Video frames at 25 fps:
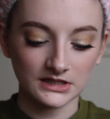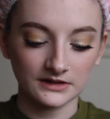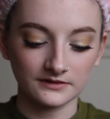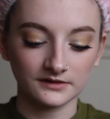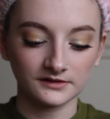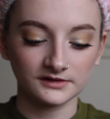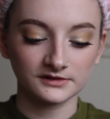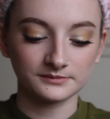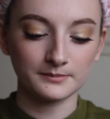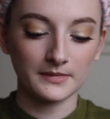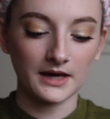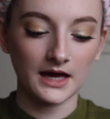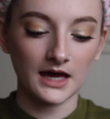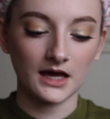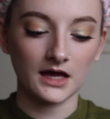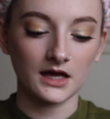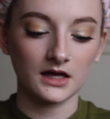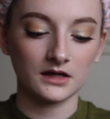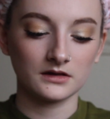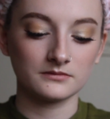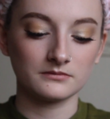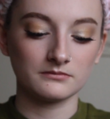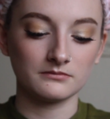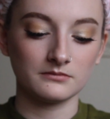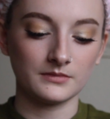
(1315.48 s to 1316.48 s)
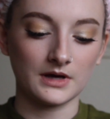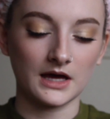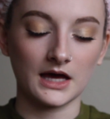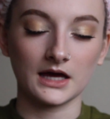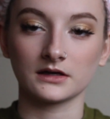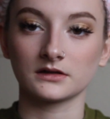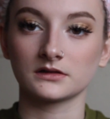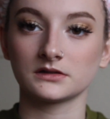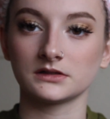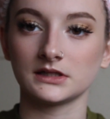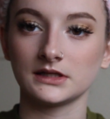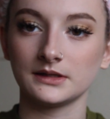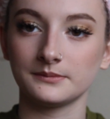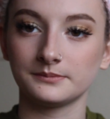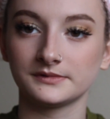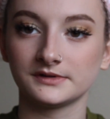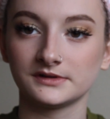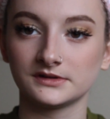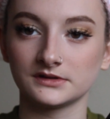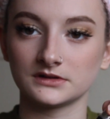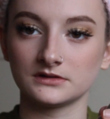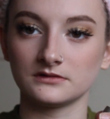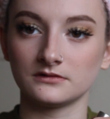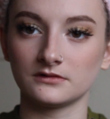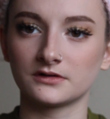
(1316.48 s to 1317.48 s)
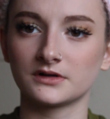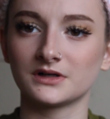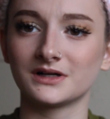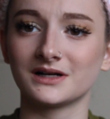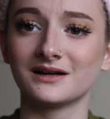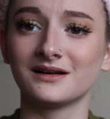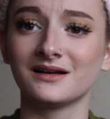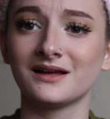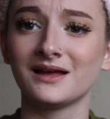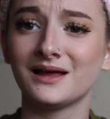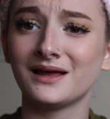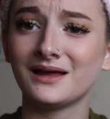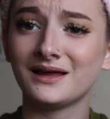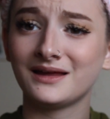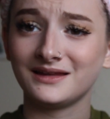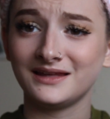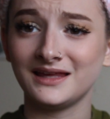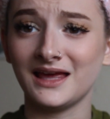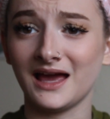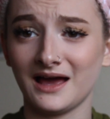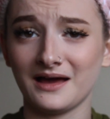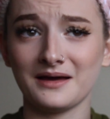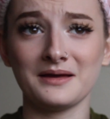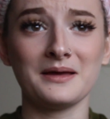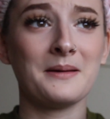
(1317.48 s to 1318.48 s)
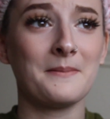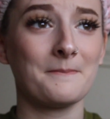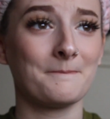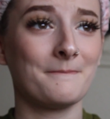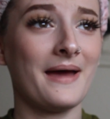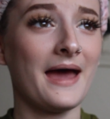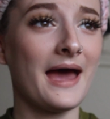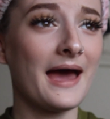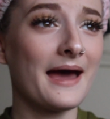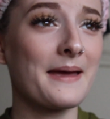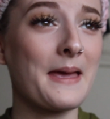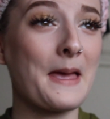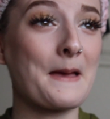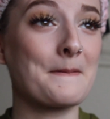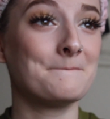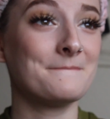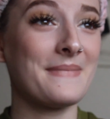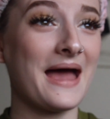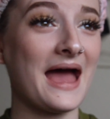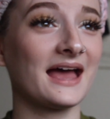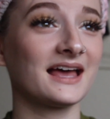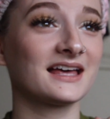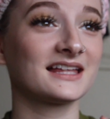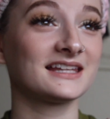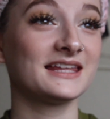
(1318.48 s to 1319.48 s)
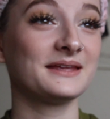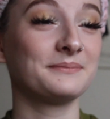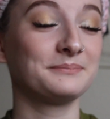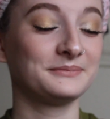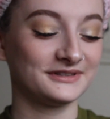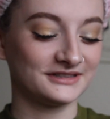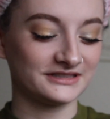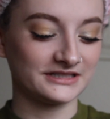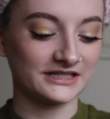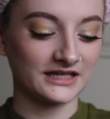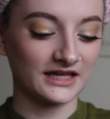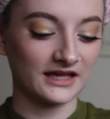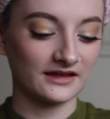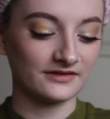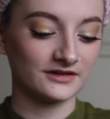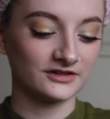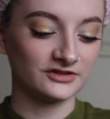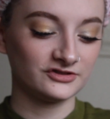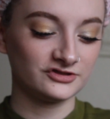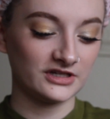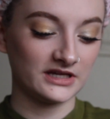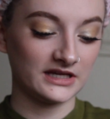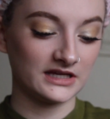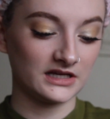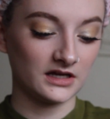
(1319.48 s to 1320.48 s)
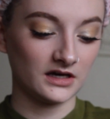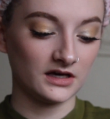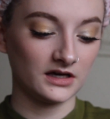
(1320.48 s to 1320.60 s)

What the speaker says: take this matte MAC lips, or yeah, matte MAC lipstick in the shade